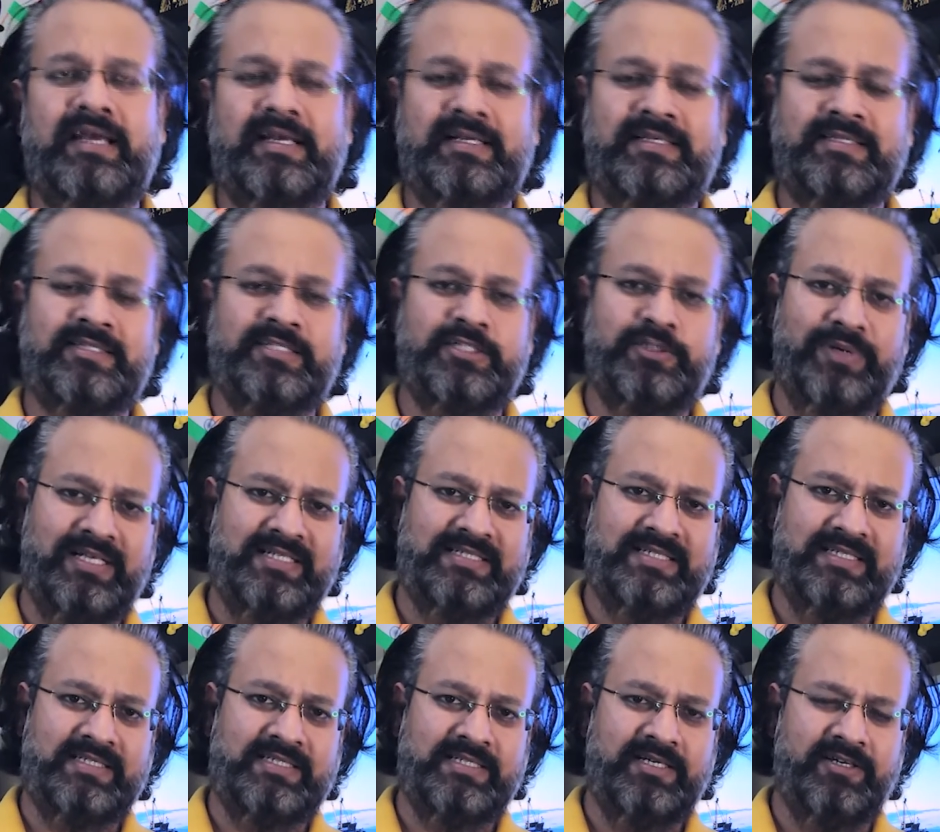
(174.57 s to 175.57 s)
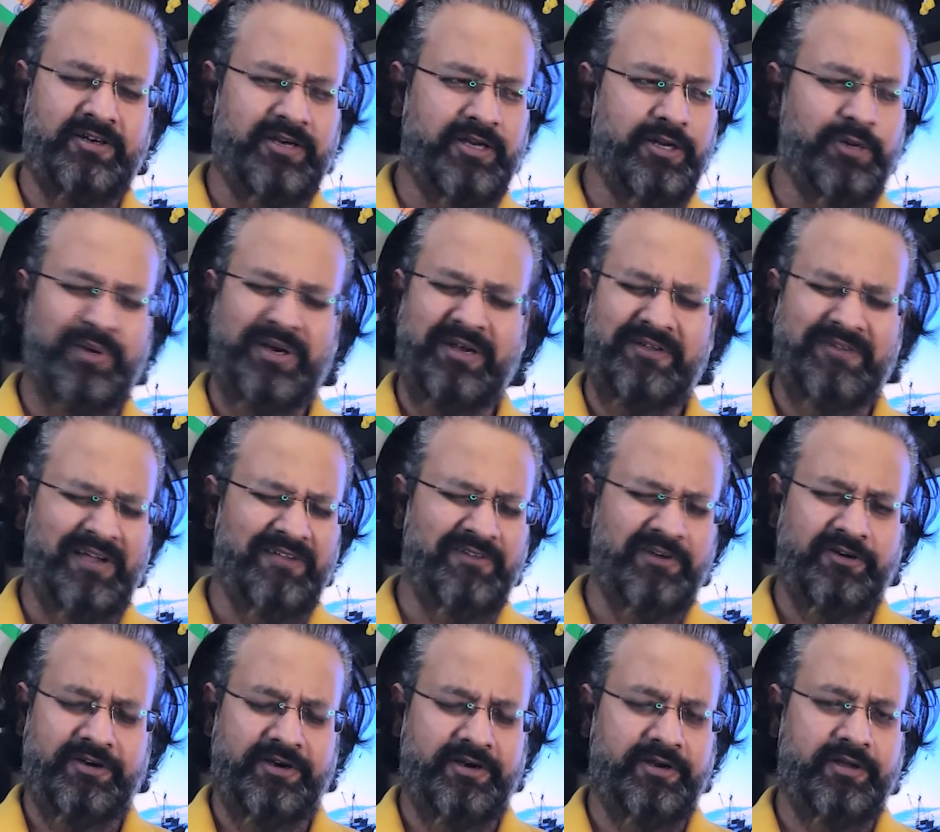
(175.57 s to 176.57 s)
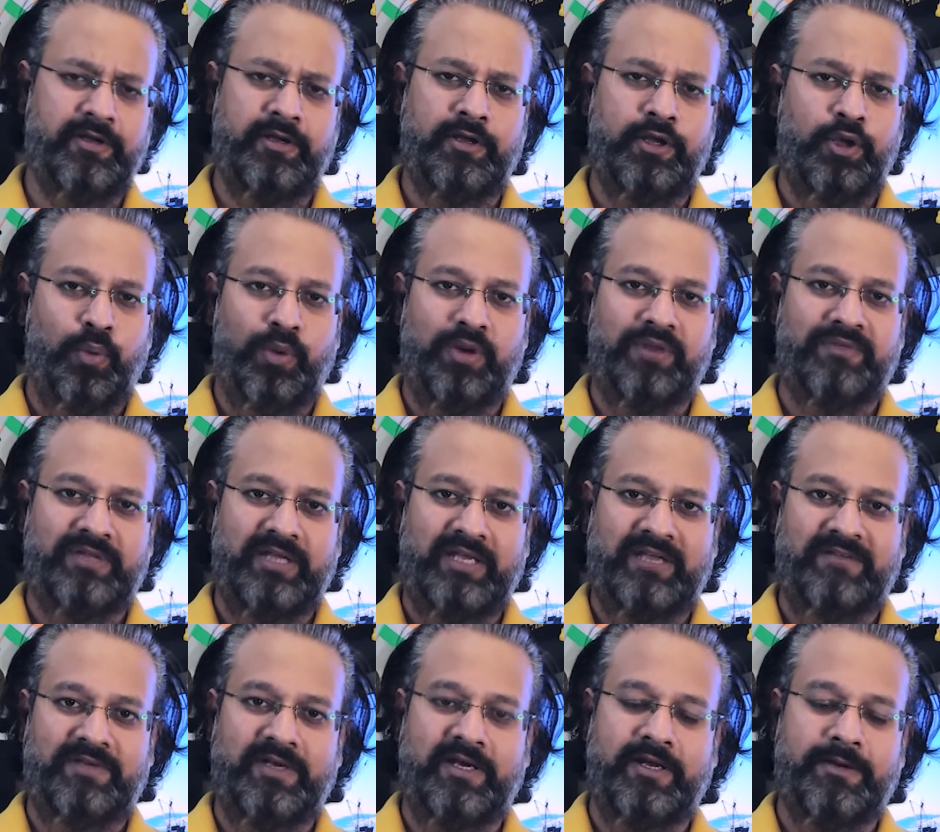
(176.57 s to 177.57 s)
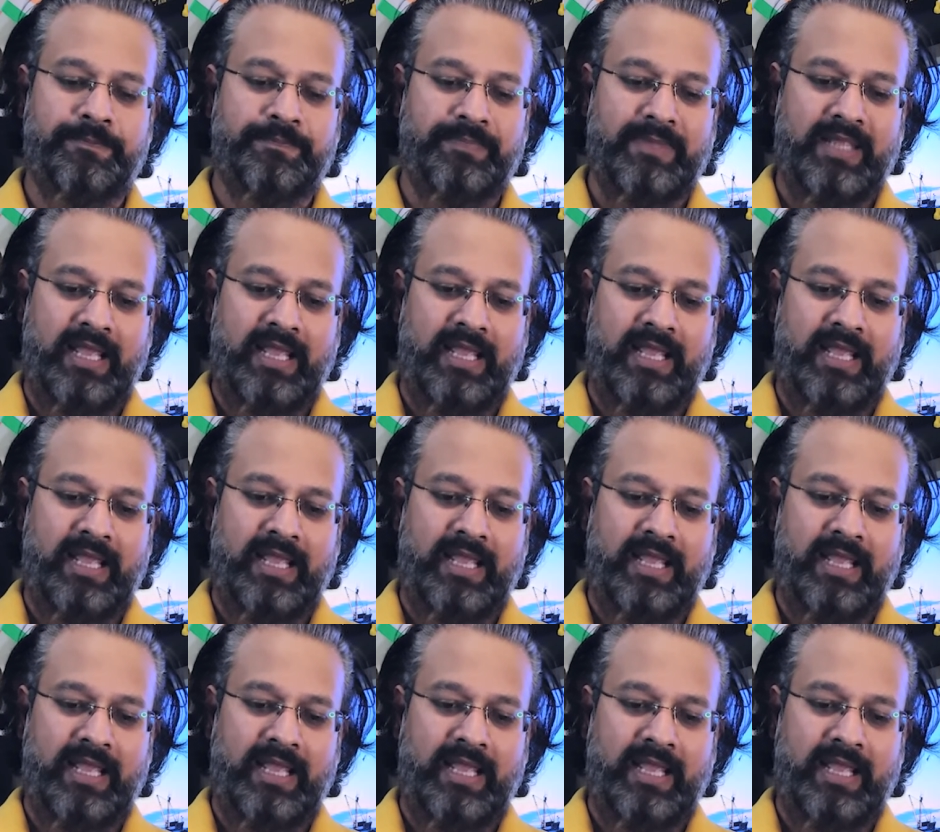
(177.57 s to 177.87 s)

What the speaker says: X2600 or 2500, one of the AVR.